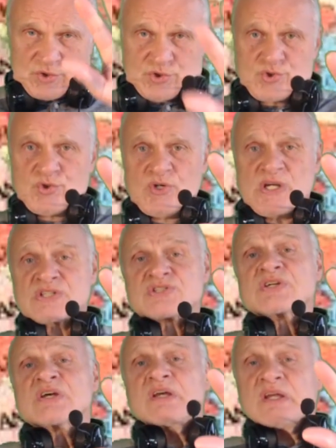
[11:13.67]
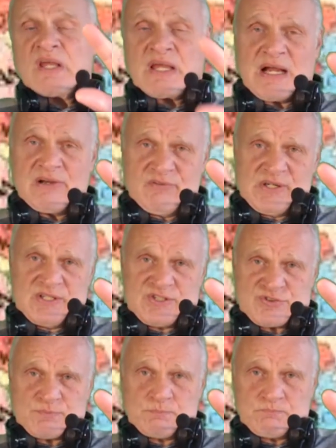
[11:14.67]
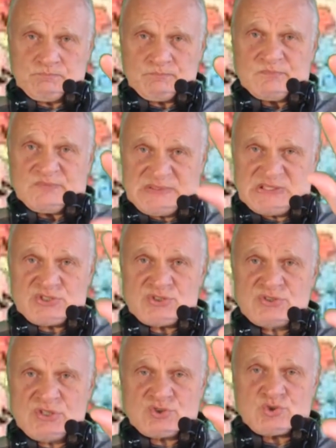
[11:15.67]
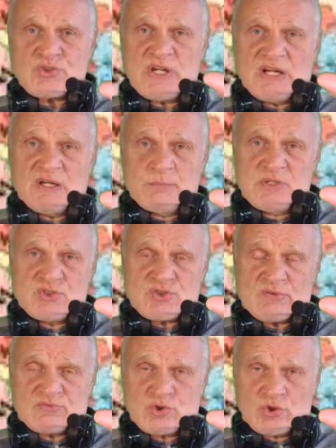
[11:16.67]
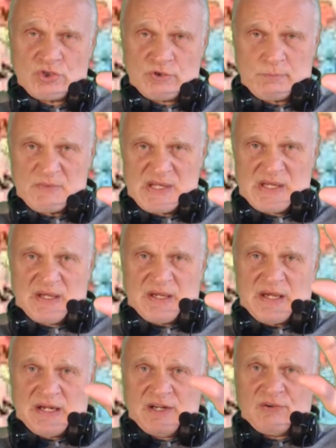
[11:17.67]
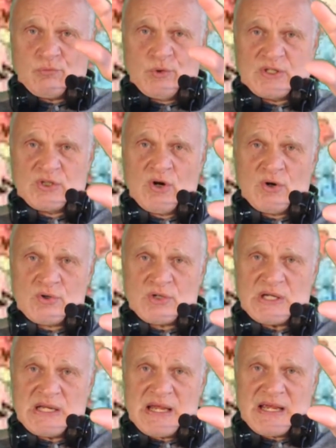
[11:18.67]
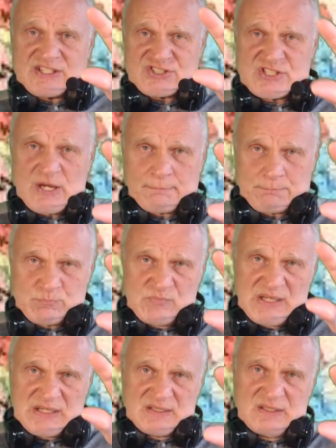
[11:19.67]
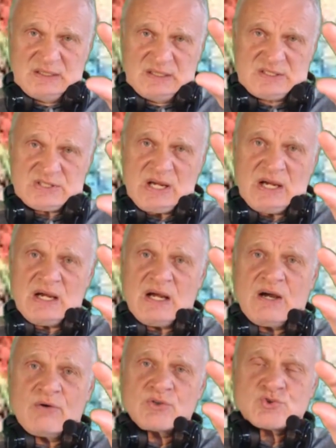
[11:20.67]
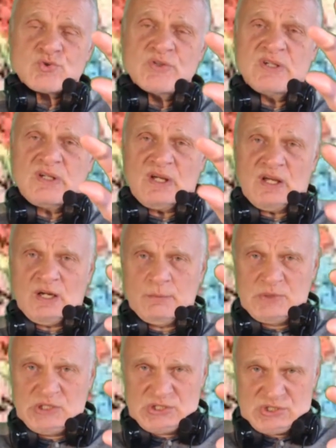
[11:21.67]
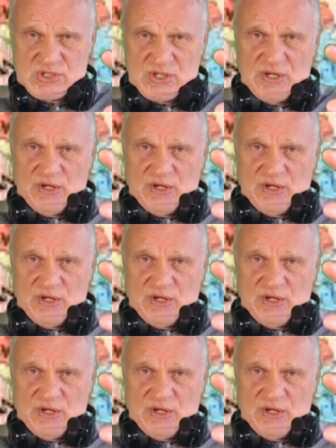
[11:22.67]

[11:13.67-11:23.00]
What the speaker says: US Calvinism. These are the three enemies of Europe. And if we don't accept that these are our three enemies,